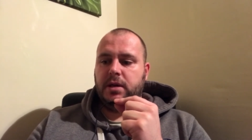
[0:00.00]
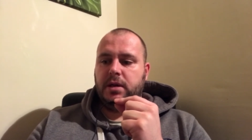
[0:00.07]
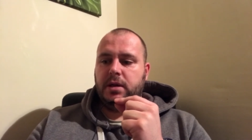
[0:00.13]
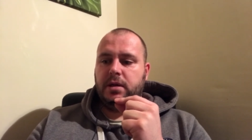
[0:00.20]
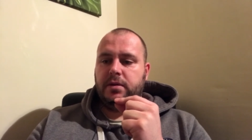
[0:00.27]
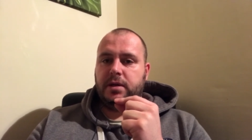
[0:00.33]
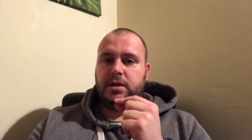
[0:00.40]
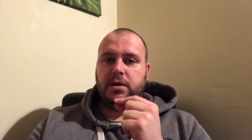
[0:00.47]

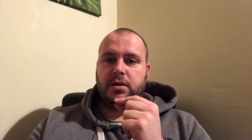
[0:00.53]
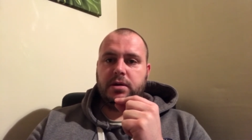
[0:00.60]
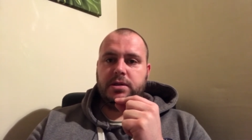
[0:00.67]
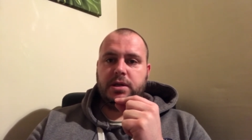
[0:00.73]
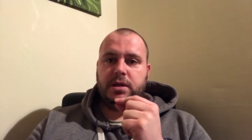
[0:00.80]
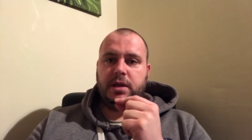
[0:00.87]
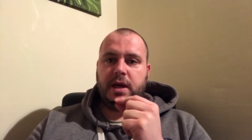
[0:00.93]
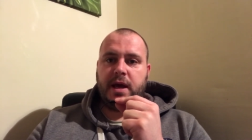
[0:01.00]
the doctor
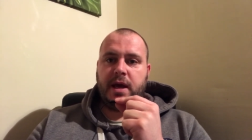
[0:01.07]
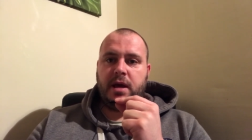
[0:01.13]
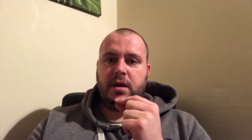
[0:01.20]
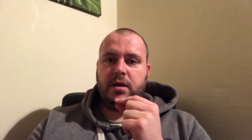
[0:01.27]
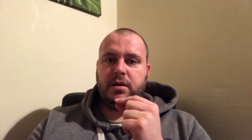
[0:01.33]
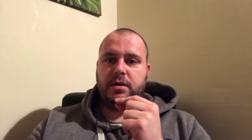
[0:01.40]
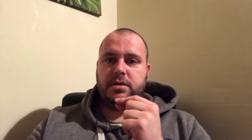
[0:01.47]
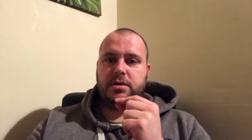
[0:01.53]
there
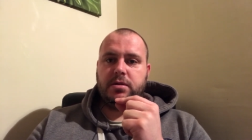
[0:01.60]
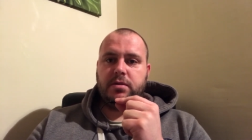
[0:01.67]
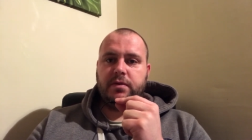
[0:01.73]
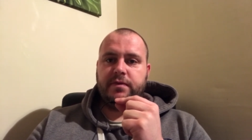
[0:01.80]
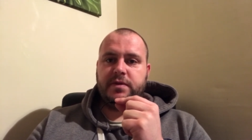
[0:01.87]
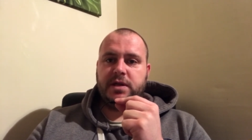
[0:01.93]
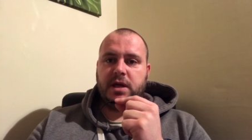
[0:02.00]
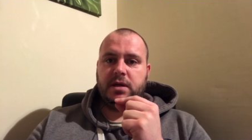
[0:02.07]
sort of
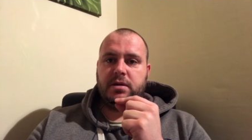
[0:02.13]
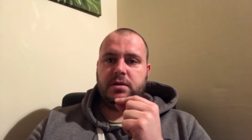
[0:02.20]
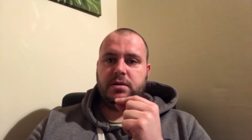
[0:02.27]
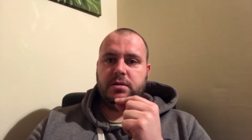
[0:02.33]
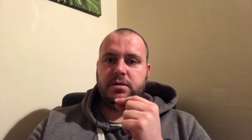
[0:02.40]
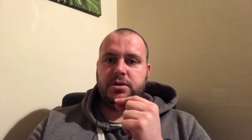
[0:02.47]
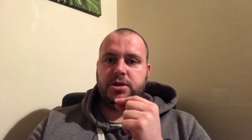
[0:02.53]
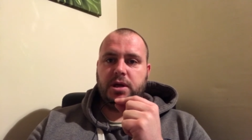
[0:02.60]
said
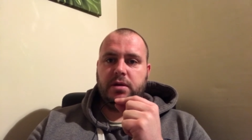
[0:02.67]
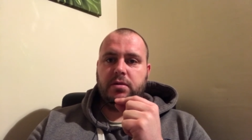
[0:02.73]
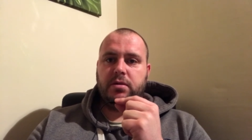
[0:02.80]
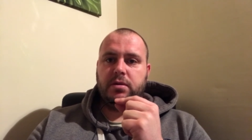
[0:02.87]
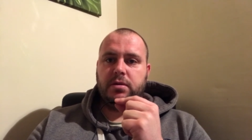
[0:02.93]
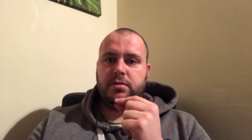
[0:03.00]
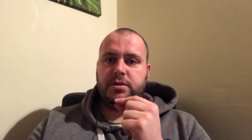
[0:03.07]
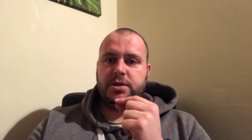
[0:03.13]
she thought it
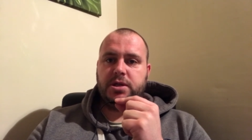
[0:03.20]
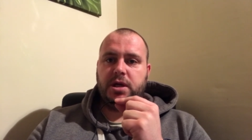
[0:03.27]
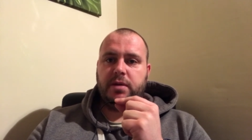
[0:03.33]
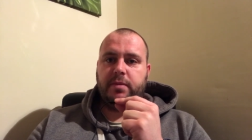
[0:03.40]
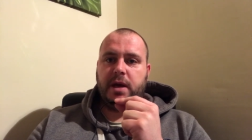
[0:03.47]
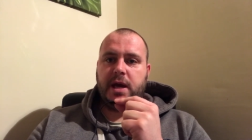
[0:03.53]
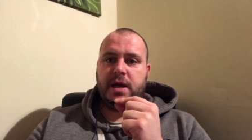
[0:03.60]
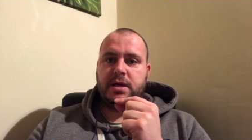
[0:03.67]
was
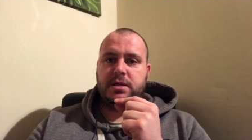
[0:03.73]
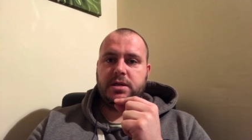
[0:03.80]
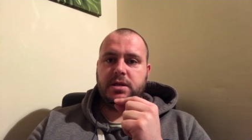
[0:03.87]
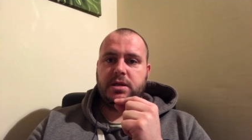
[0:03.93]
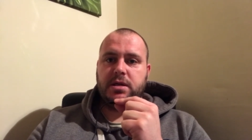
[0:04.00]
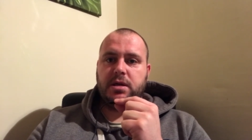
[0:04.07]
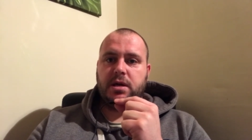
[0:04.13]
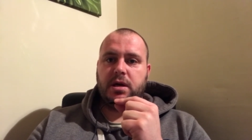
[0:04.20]
GBS,
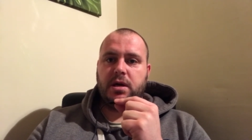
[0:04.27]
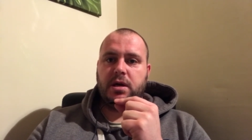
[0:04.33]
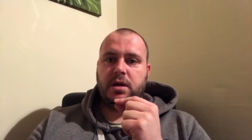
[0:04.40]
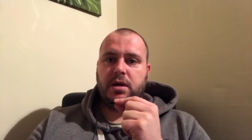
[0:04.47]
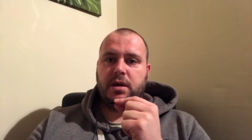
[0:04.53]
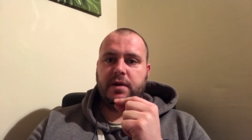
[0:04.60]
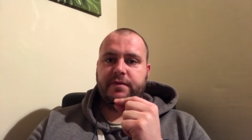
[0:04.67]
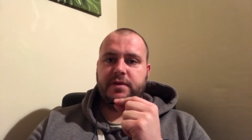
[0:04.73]

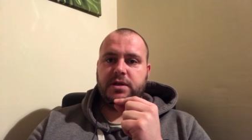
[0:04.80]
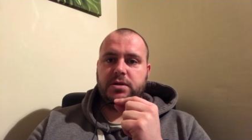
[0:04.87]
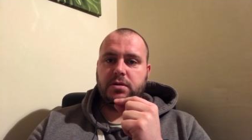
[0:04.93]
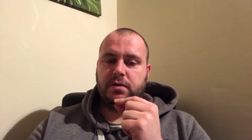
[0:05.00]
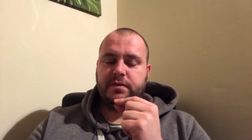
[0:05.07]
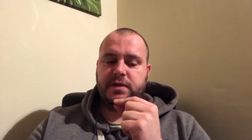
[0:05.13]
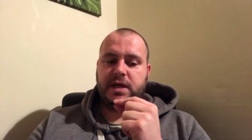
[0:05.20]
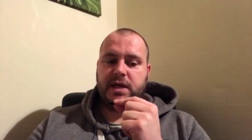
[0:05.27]
after sort of
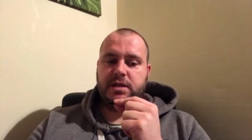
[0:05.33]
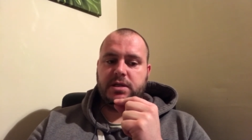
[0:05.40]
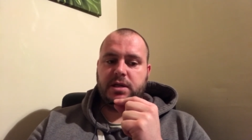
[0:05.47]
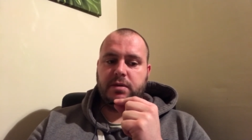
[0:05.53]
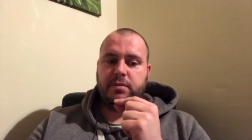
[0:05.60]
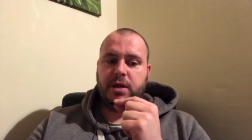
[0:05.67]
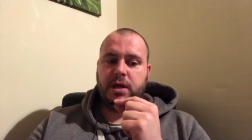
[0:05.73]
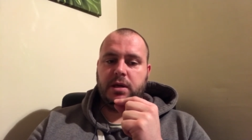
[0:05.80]
testing
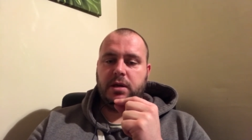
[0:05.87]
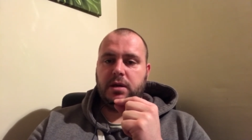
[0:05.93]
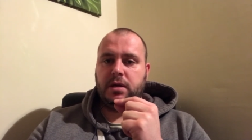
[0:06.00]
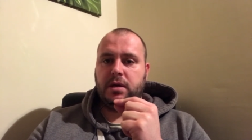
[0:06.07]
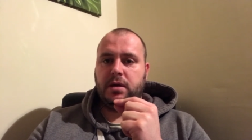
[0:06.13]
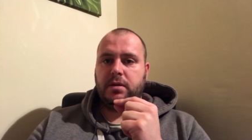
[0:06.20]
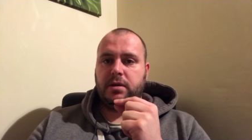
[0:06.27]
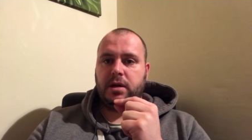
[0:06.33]
me,
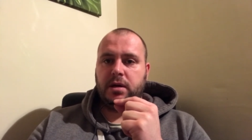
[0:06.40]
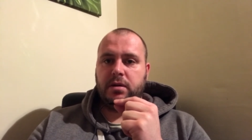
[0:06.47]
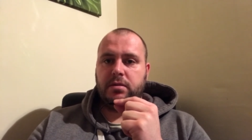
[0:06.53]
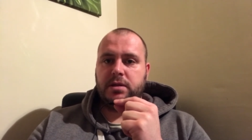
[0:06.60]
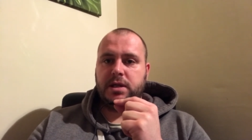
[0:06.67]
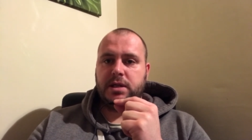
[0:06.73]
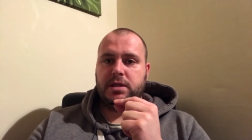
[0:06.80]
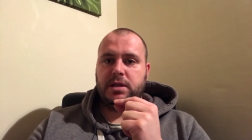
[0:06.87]

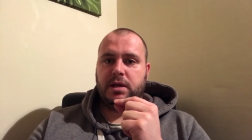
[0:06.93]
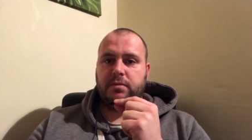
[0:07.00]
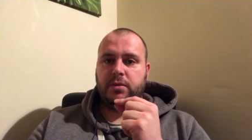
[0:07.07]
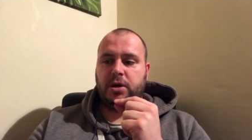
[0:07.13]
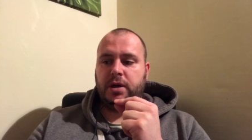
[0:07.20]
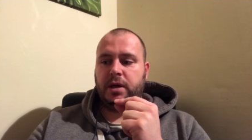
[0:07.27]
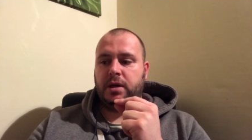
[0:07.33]
testing my